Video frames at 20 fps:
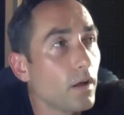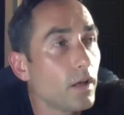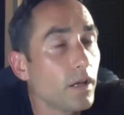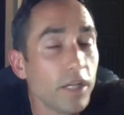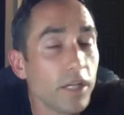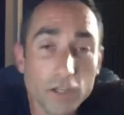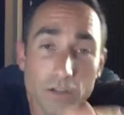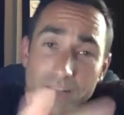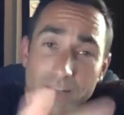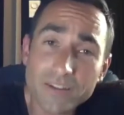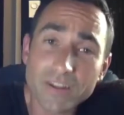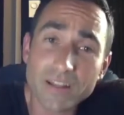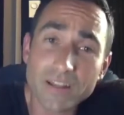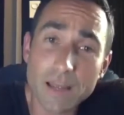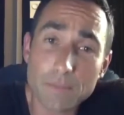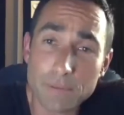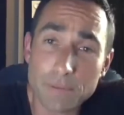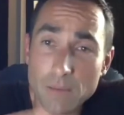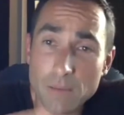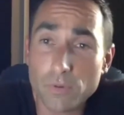you need to
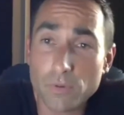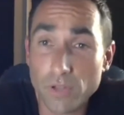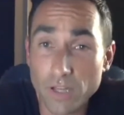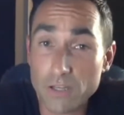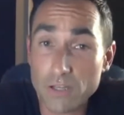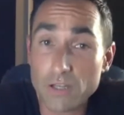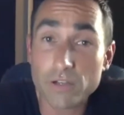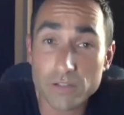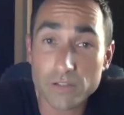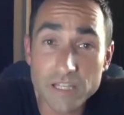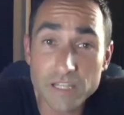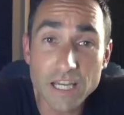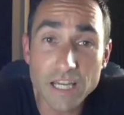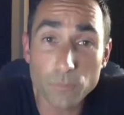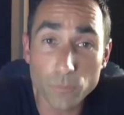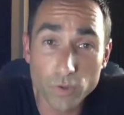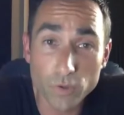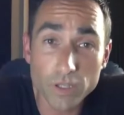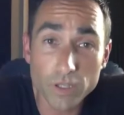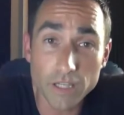let people in your team
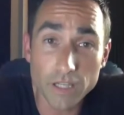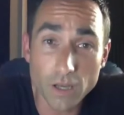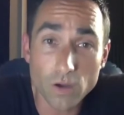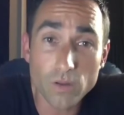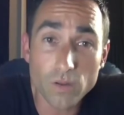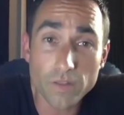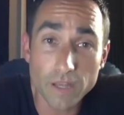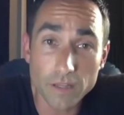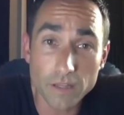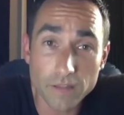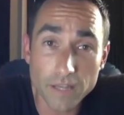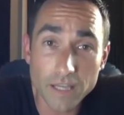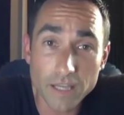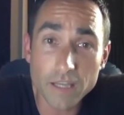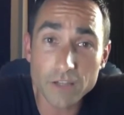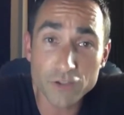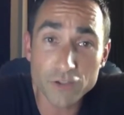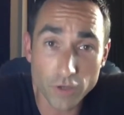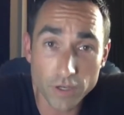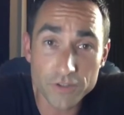really know that they
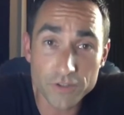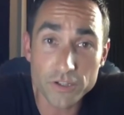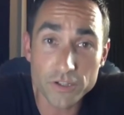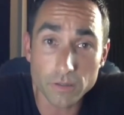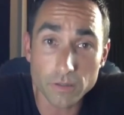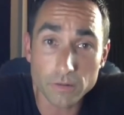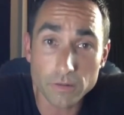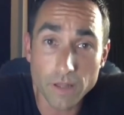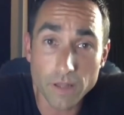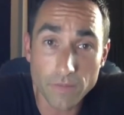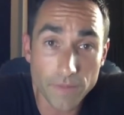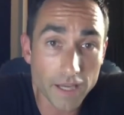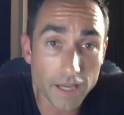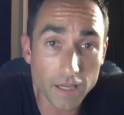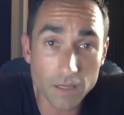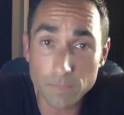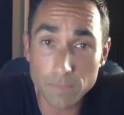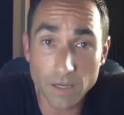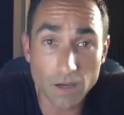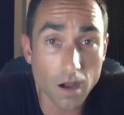can trust you, that they
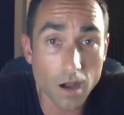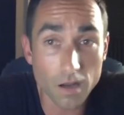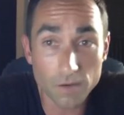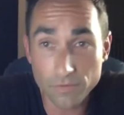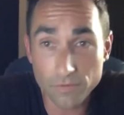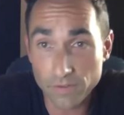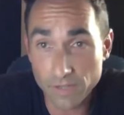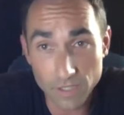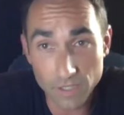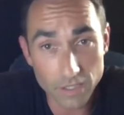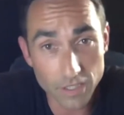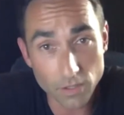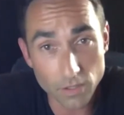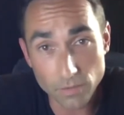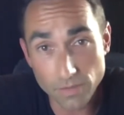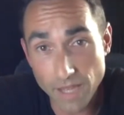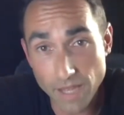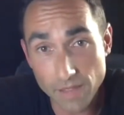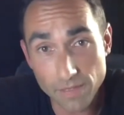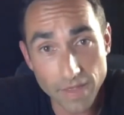can be confident in you,
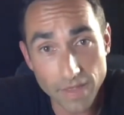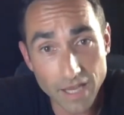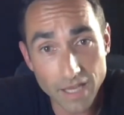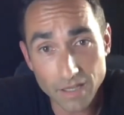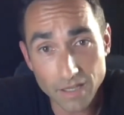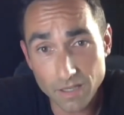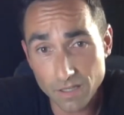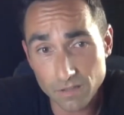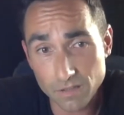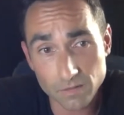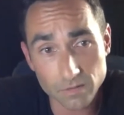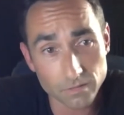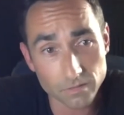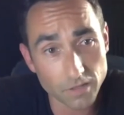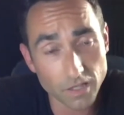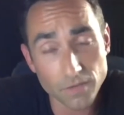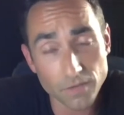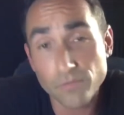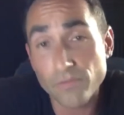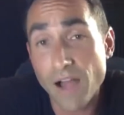that they can
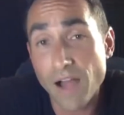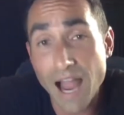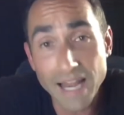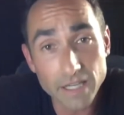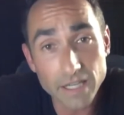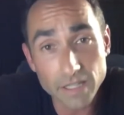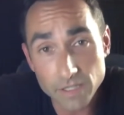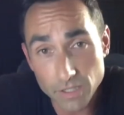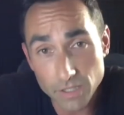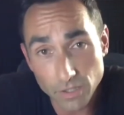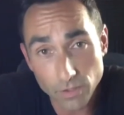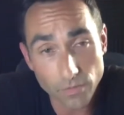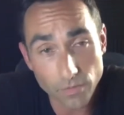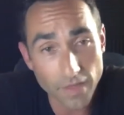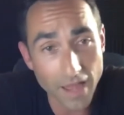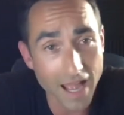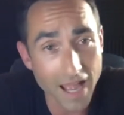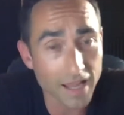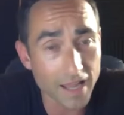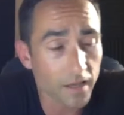confide in you,
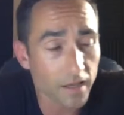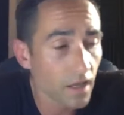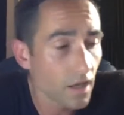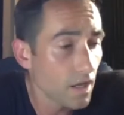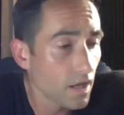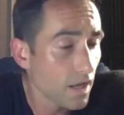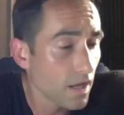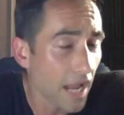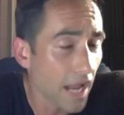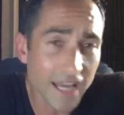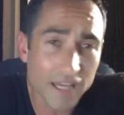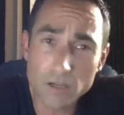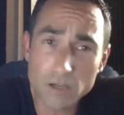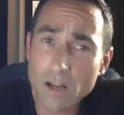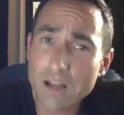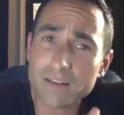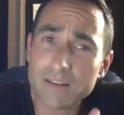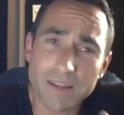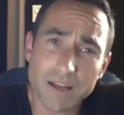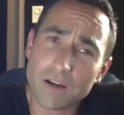and you're
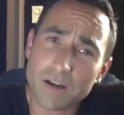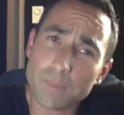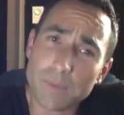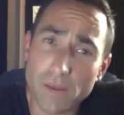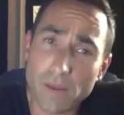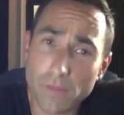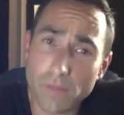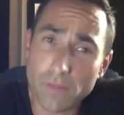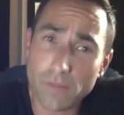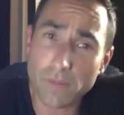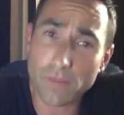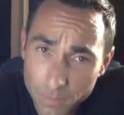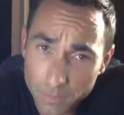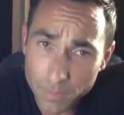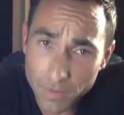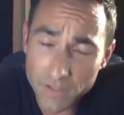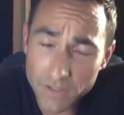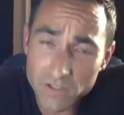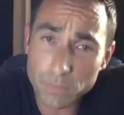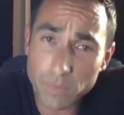not there to be a
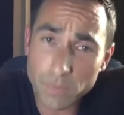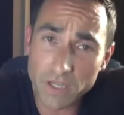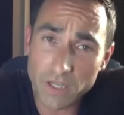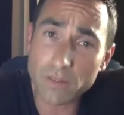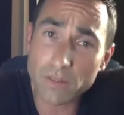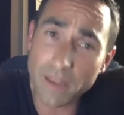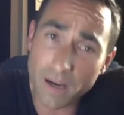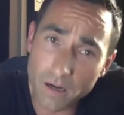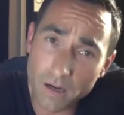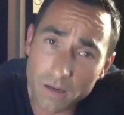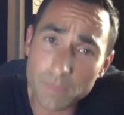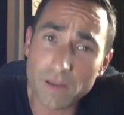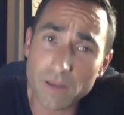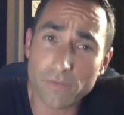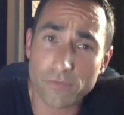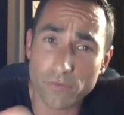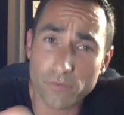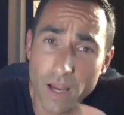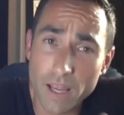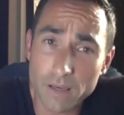therapist, but you're there to be a
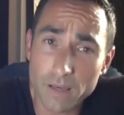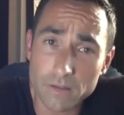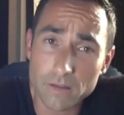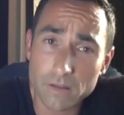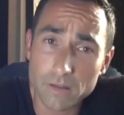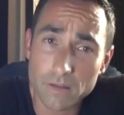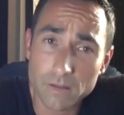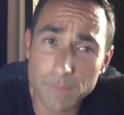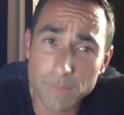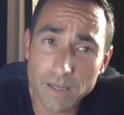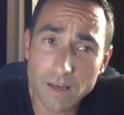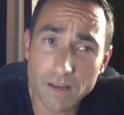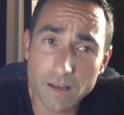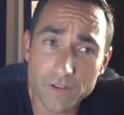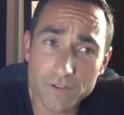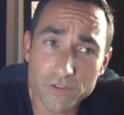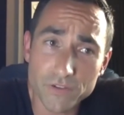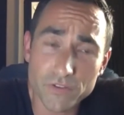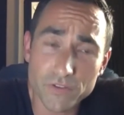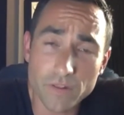friend.
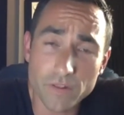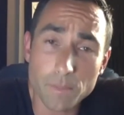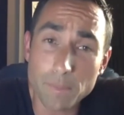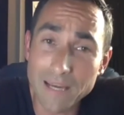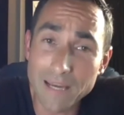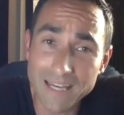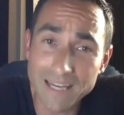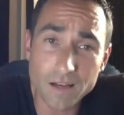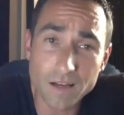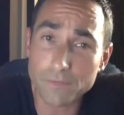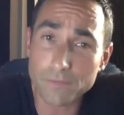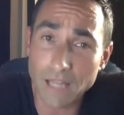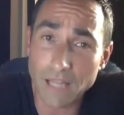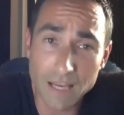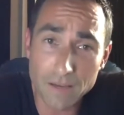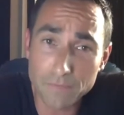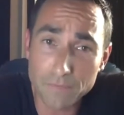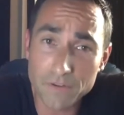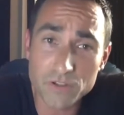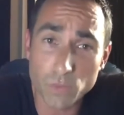because the meaning of
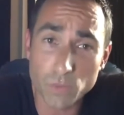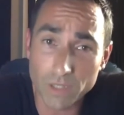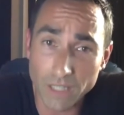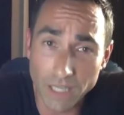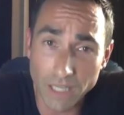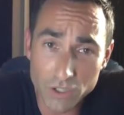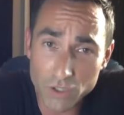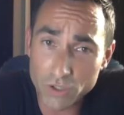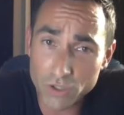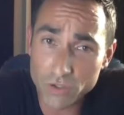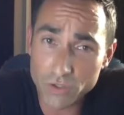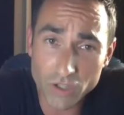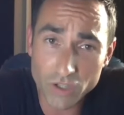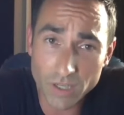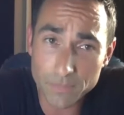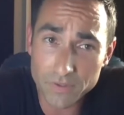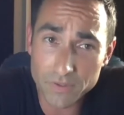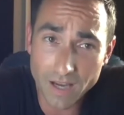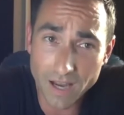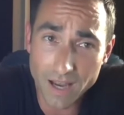life is
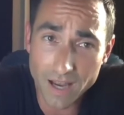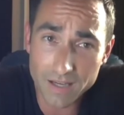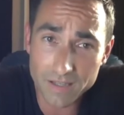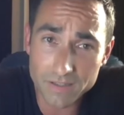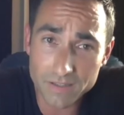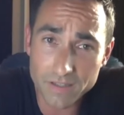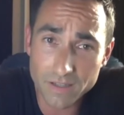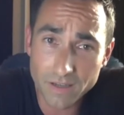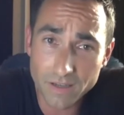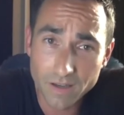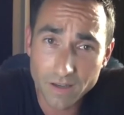relationships, guys.